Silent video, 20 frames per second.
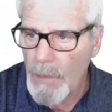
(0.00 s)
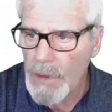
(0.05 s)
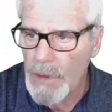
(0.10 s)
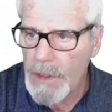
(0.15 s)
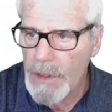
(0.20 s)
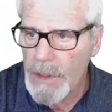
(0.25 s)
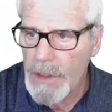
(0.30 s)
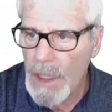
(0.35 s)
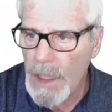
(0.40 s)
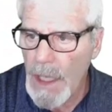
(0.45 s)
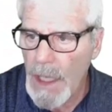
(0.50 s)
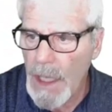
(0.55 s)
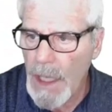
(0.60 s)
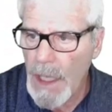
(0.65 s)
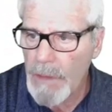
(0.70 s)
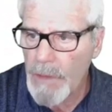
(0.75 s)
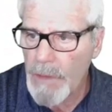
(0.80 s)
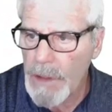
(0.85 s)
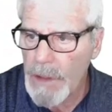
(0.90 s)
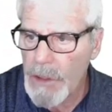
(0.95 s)
But there's a
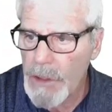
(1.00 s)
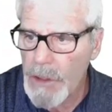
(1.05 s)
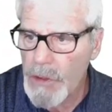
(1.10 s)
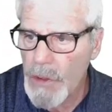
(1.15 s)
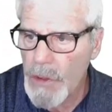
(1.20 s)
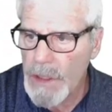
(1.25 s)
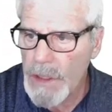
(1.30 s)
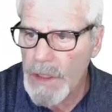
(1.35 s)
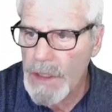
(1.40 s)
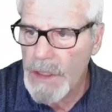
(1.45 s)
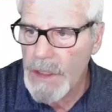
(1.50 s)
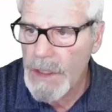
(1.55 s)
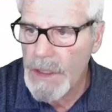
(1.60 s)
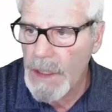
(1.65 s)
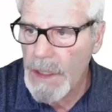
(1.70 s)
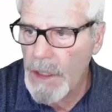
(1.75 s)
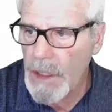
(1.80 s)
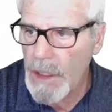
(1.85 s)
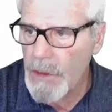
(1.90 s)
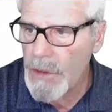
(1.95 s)
lot of other choices
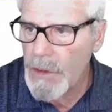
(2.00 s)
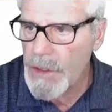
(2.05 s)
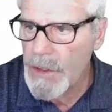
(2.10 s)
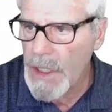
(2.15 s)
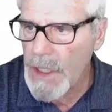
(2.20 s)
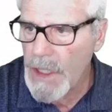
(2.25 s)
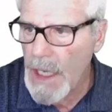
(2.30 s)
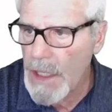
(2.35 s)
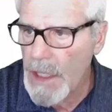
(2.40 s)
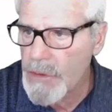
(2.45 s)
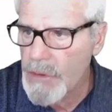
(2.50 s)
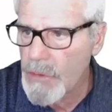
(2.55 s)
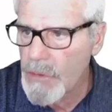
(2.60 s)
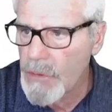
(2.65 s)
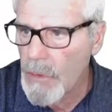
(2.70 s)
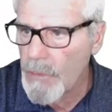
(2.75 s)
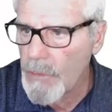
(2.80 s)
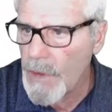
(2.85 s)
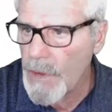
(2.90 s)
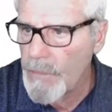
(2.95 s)
here. You see
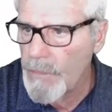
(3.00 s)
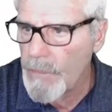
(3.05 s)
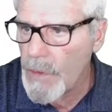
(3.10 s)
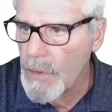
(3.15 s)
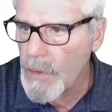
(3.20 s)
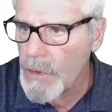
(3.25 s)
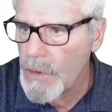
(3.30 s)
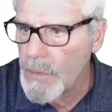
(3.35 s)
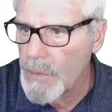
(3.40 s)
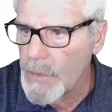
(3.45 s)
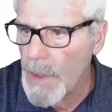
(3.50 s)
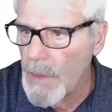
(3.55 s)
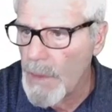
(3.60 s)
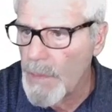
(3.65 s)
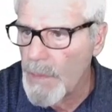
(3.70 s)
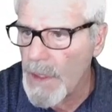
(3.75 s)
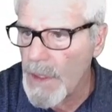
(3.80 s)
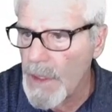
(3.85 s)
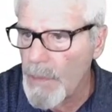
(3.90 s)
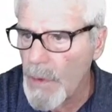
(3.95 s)
actual reviews by
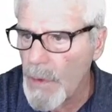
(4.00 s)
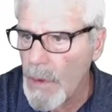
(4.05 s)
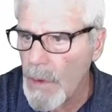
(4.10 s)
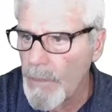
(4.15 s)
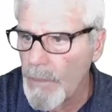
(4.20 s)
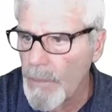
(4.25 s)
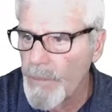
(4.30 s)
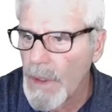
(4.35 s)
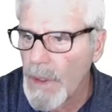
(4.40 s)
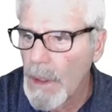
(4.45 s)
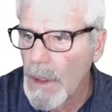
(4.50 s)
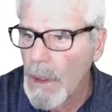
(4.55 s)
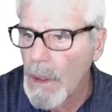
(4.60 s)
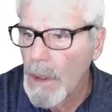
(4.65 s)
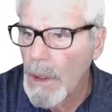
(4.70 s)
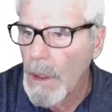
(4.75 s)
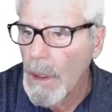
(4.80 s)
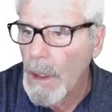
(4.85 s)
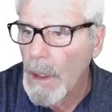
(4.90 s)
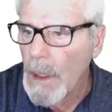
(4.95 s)
people.
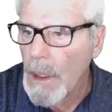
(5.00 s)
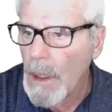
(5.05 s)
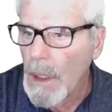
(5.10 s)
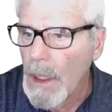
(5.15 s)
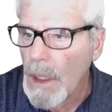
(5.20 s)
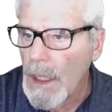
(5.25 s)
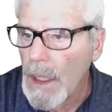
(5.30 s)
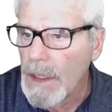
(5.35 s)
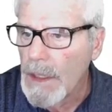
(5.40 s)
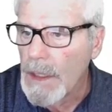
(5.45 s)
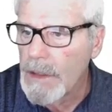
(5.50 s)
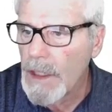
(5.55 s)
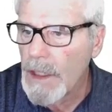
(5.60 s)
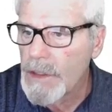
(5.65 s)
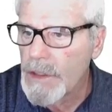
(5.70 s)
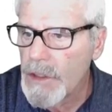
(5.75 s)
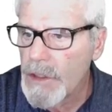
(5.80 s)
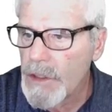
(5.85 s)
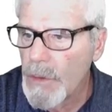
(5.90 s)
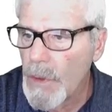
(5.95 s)
It
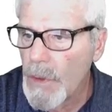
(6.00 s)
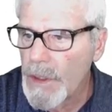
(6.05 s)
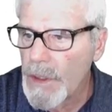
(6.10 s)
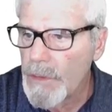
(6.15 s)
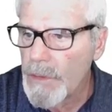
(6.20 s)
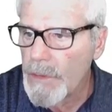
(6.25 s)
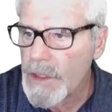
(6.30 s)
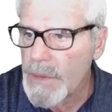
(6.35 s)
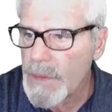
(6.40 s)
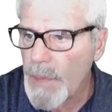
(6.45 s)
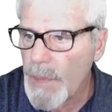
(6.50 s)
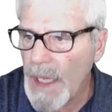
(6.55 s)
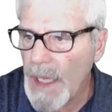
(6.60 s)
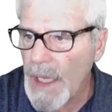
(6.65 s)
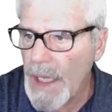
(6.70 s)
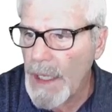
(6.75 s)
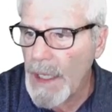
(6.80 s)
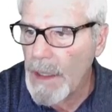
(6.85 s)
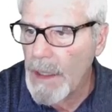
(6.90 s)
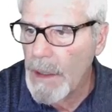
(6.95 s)
tells you whether it's
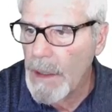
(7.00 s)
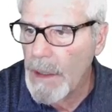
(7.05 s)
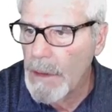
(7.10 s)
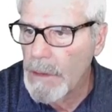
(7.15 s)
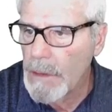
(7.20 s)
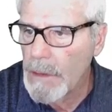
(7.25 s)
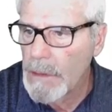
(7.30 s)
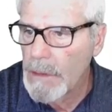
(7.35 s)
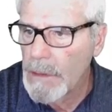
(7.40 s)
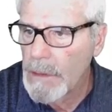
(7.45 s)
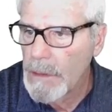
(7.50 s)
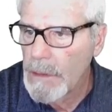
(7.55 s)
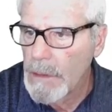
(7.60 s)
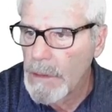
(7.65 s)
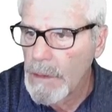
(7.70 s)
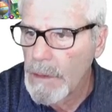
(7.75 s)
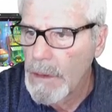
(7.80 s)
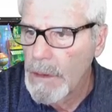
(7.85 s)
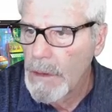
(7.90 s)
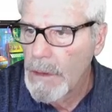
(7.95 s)
paid
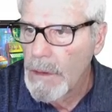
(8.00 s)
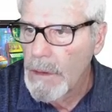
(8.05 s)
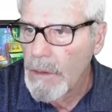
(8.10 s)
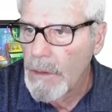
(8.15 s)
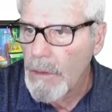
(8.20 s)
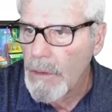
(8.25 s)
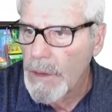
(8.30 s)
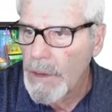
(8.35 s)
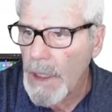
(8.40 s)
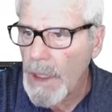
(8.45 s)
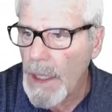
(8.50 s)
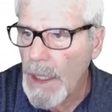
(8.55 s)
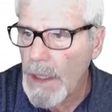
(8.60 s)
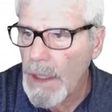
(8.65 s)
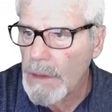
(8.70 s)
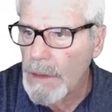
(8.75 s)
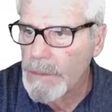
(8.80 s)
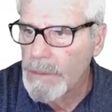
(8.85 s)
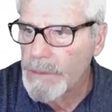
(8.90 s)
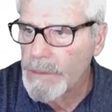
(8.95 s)
or
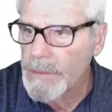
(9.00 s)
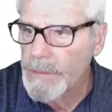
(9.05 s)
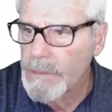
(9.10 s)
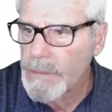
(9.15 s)
not.